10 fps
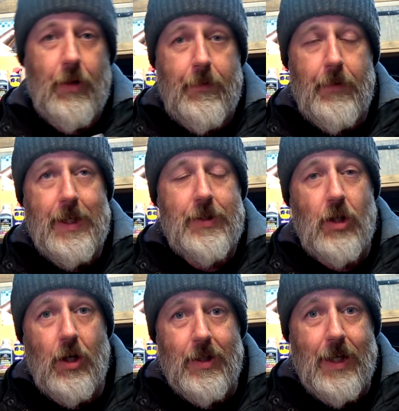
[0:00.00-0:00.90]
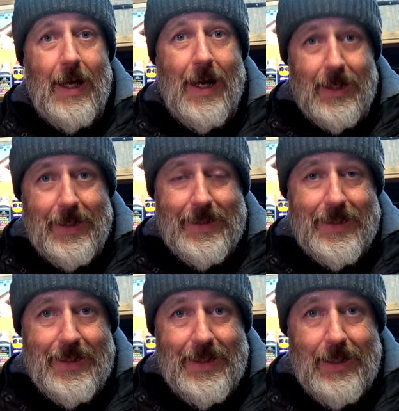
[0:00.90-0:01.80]
the, he's got
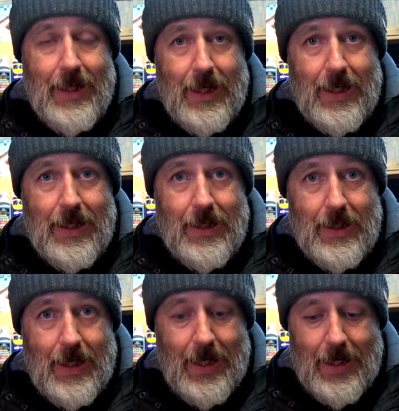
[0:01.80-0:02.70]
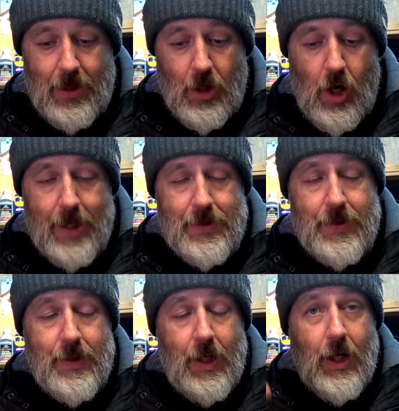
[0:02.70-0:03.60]
LED
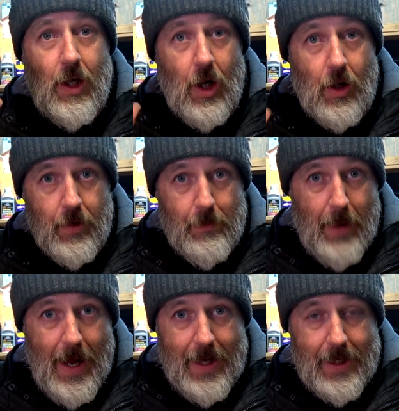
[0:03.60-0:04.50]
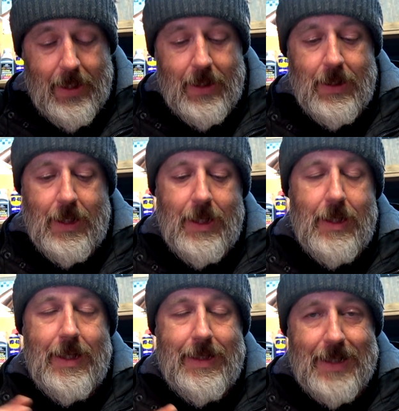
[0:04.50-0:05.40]
lights on the back.
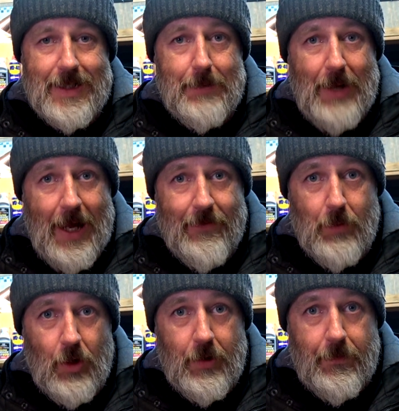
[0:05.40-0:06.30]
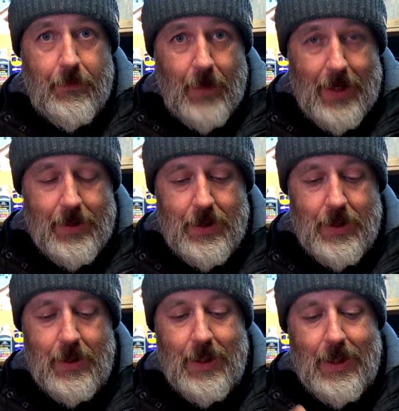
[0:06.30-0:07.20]
He doesn't have them on the
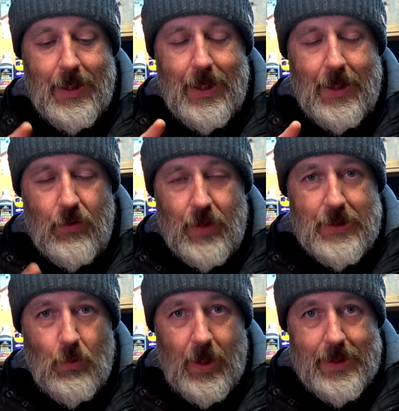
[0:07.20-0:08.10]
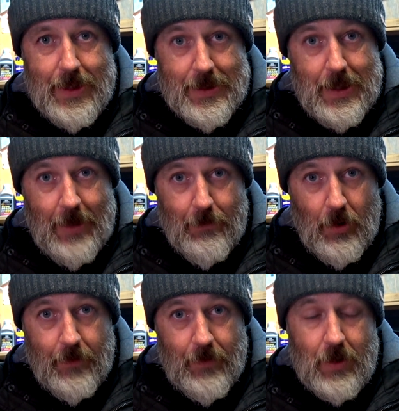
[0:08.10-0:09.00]
front. And the reason why he doesn't have them
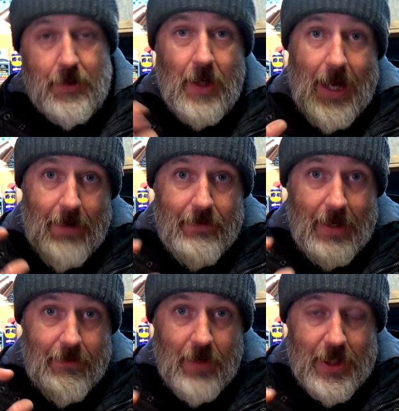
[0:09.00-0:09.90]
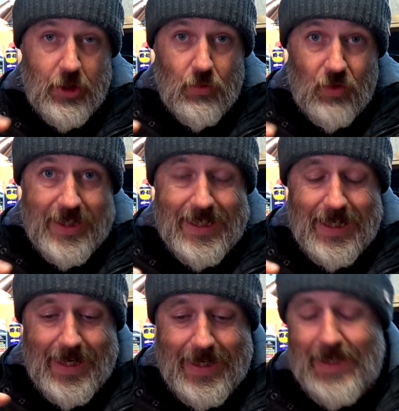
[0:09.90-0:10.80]
on the front, because I have that flasher
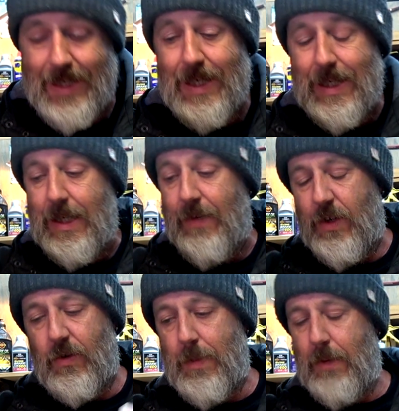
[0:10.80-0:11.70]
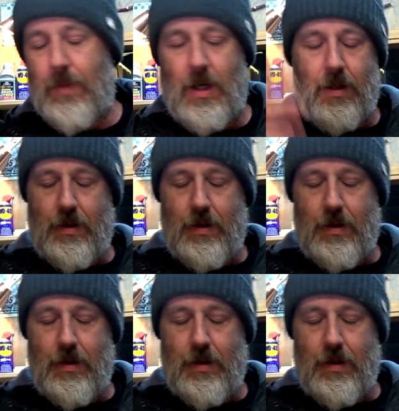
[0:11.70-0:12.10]
relay, if you remember,